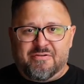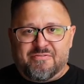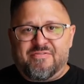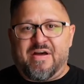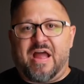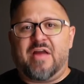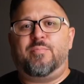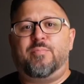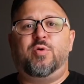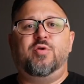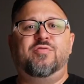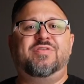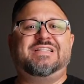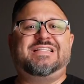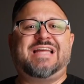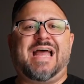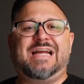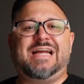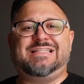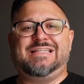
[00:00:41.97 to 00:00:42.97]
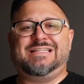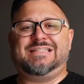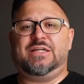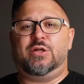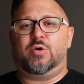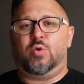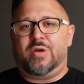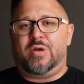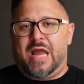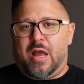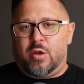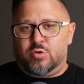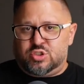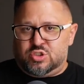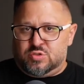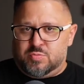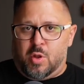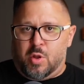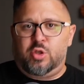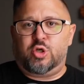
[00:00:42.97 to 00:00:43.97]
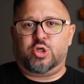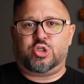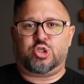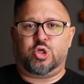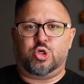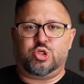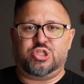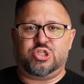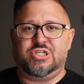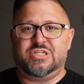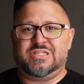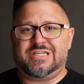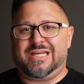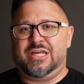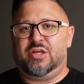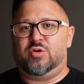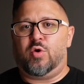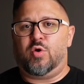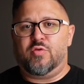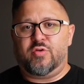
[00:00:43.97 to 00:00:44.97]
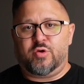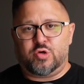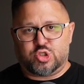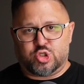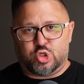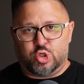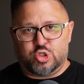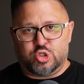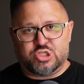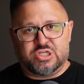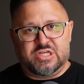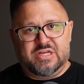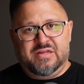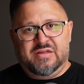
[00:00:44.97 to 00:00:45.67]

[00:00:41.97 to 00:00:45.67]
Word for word: five proven tactics here on how smaller churches can grow their church